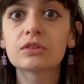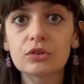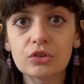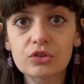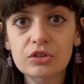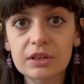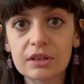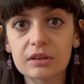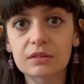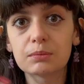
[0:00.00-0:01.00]
So usually
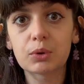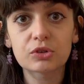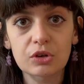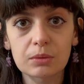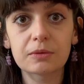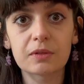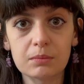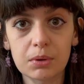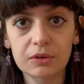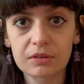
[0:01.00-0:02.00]
it's more tops than
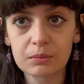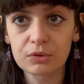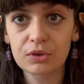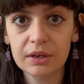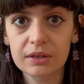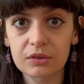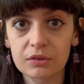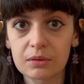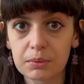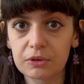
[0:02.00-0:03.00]
bottoms, right? Because
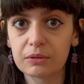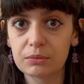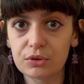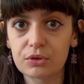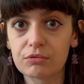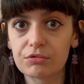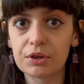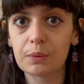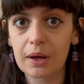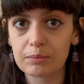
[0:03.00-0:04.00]
the bottoms you can
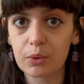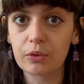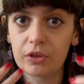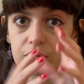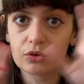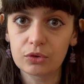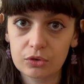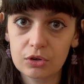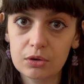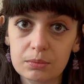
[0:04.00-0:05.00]
rewear more than your
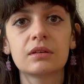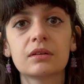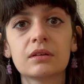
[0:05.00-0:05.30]
tops.